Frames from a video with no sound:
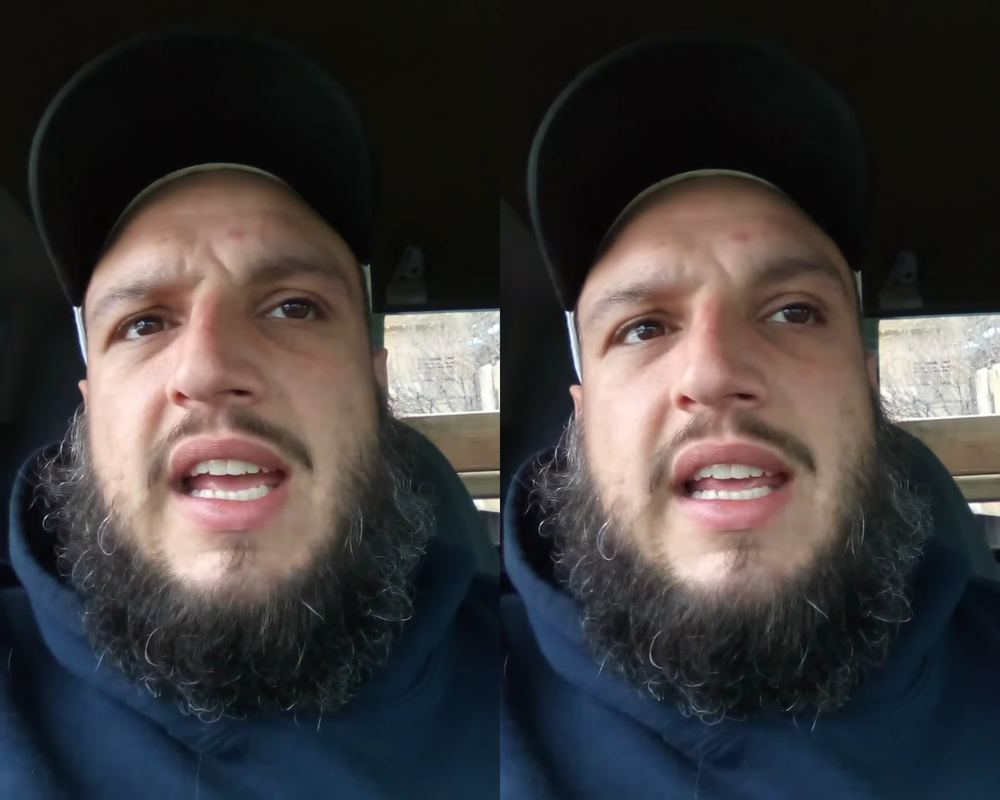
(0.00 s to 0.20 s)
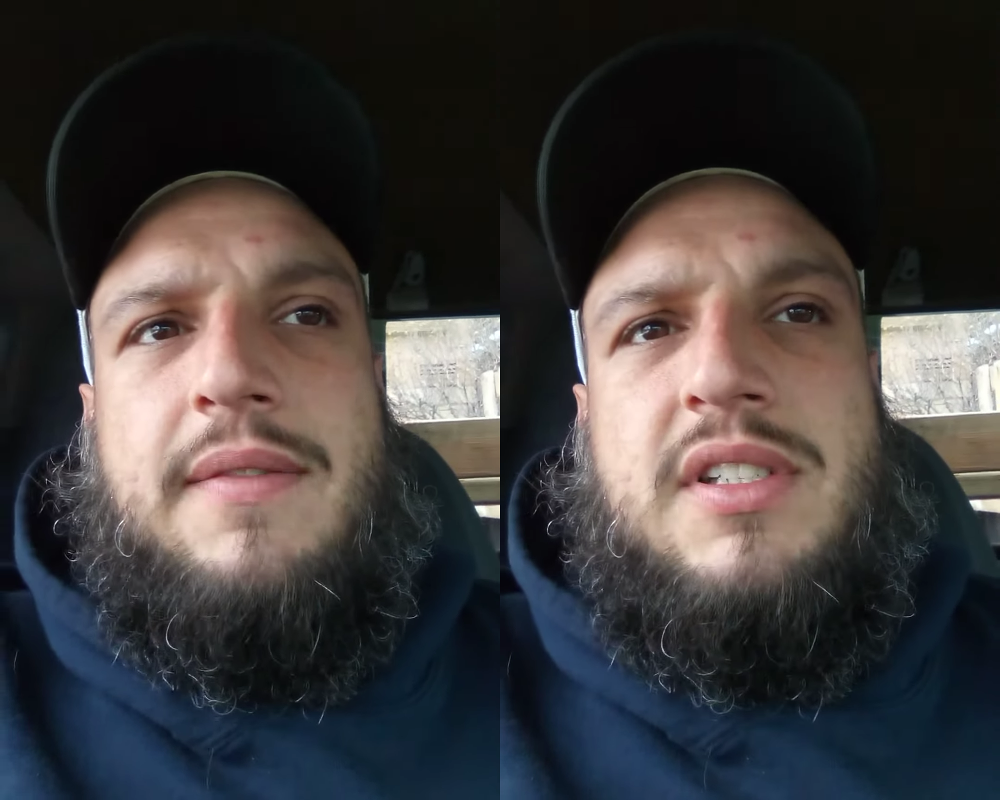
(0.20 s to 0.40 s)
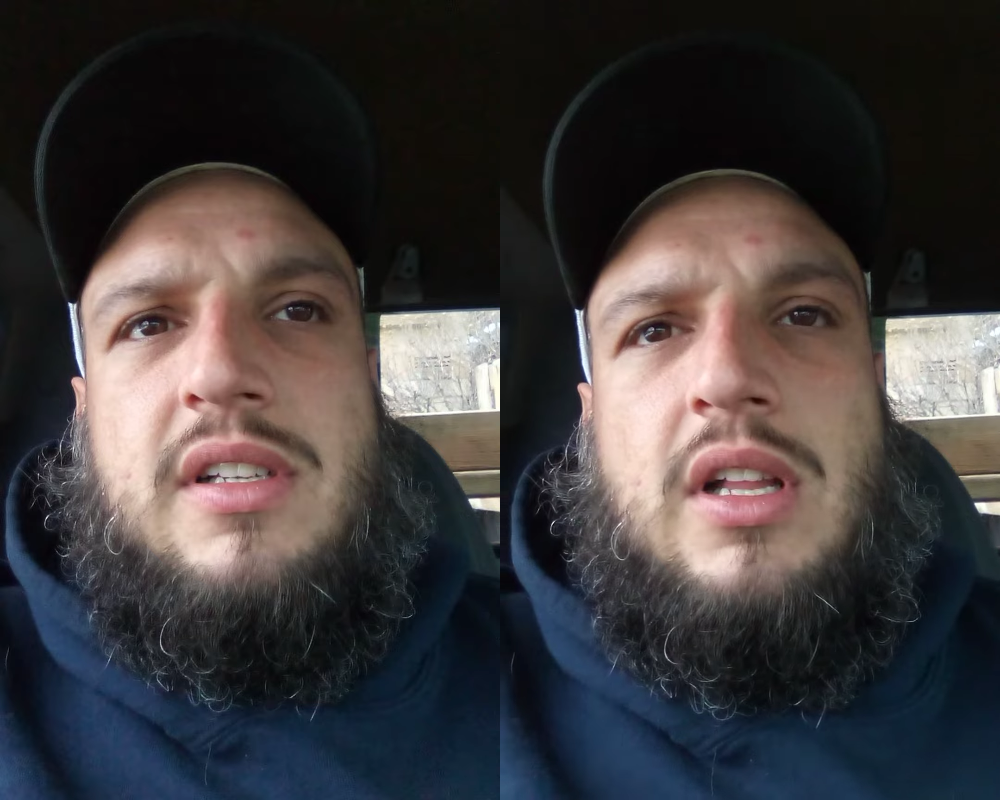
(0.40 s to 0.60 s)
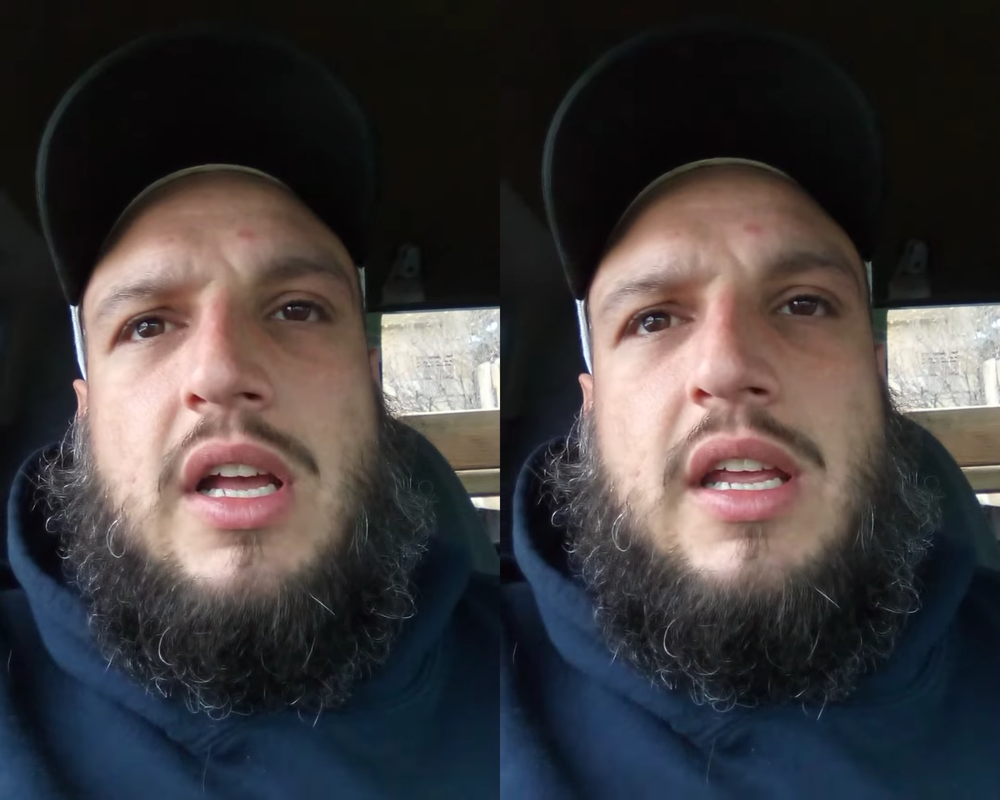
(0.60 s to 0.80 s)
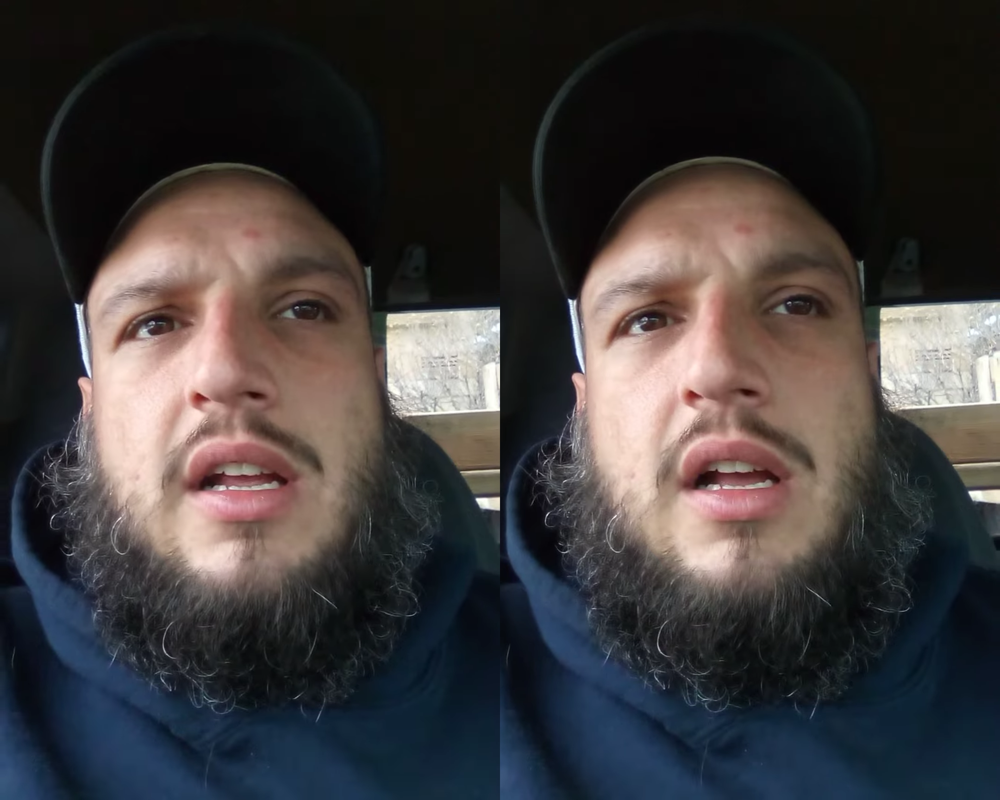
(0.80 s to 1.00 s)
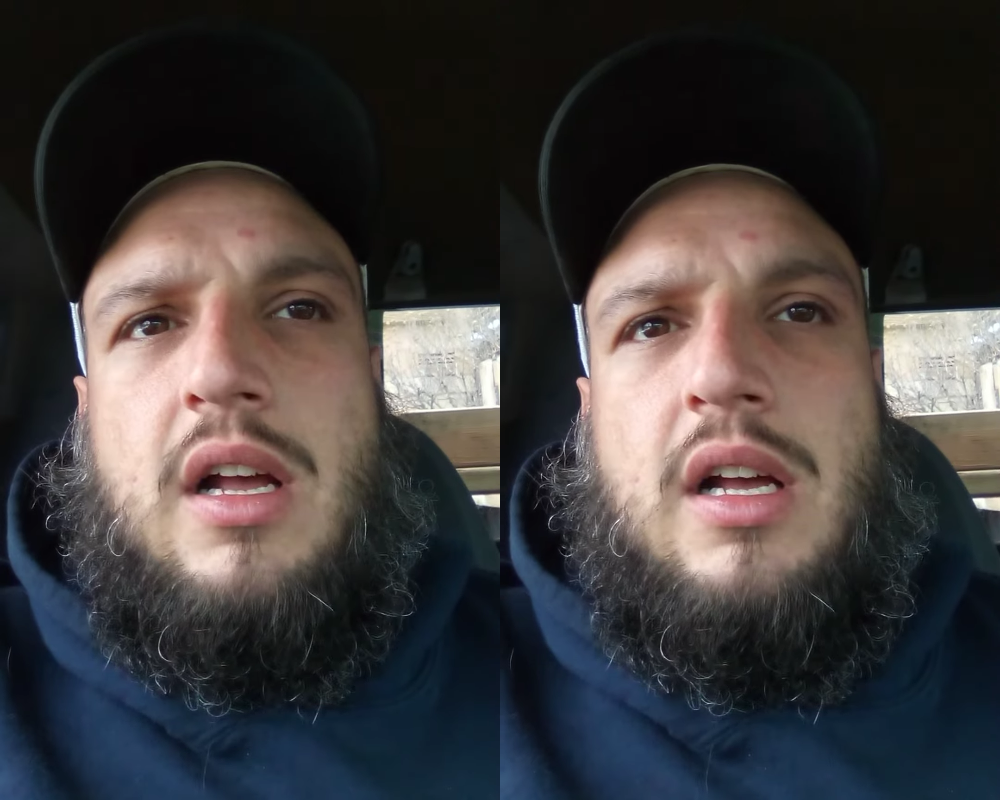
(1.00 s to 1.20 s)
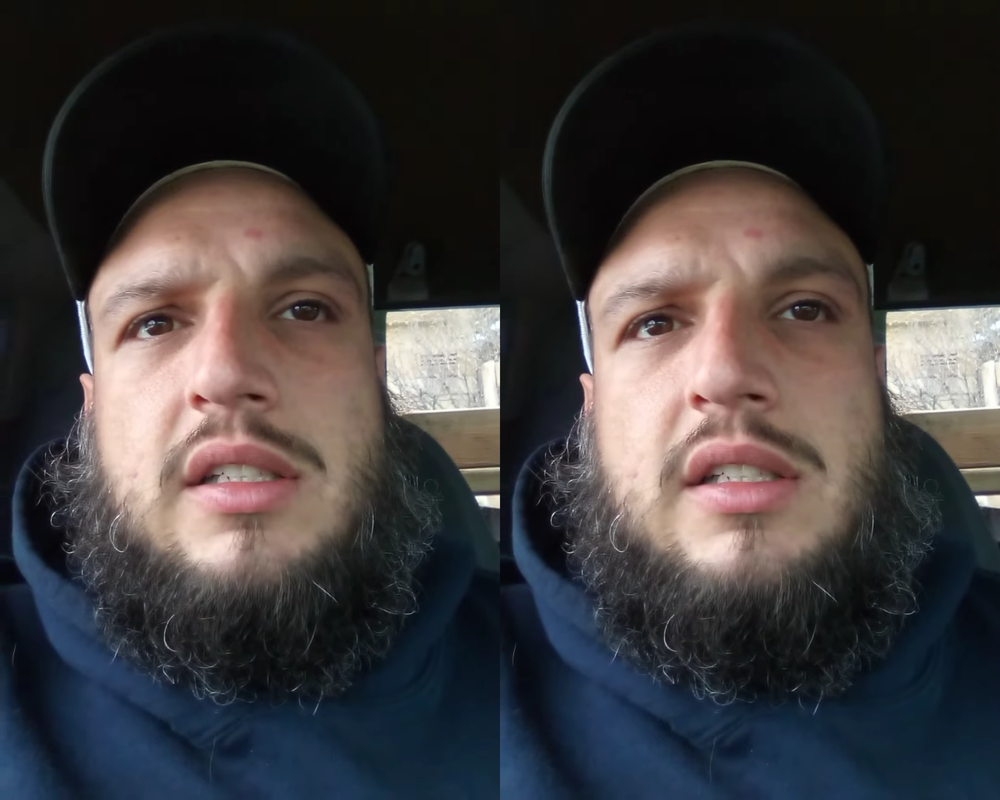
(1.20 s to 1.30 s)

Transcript: give us a like, uh,